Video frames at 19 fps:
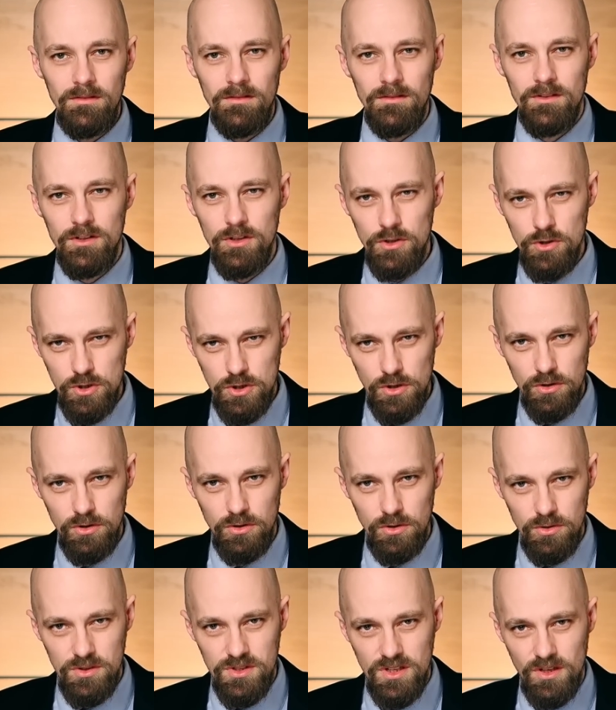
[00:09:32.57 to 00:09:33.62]
You should
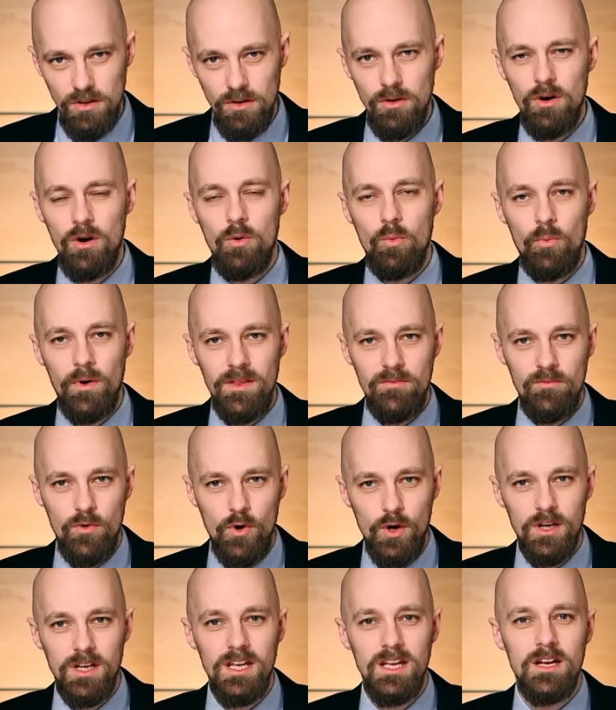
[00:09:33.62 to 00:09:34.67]
do so when
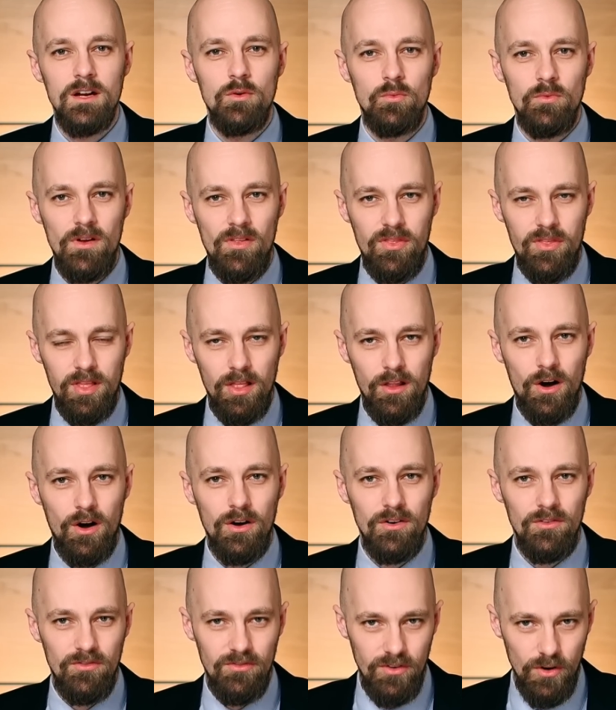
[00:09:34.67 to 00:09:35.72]
working with long
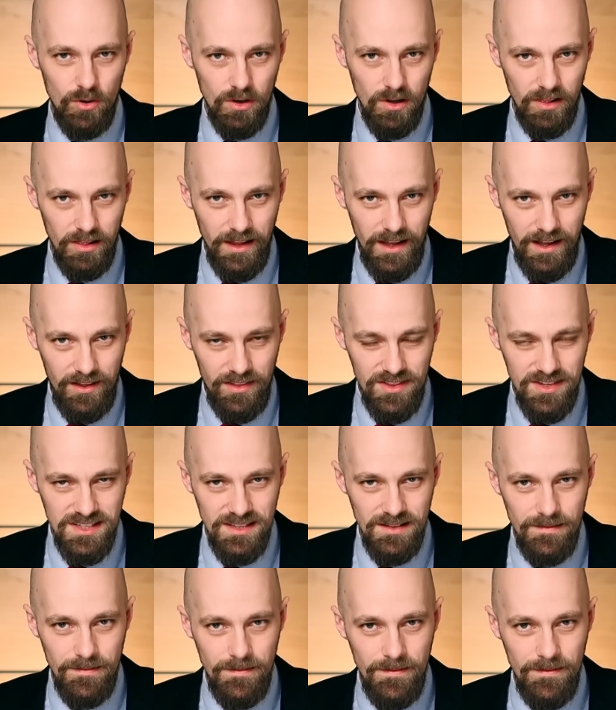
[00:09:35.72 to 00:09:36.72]
focal lengths.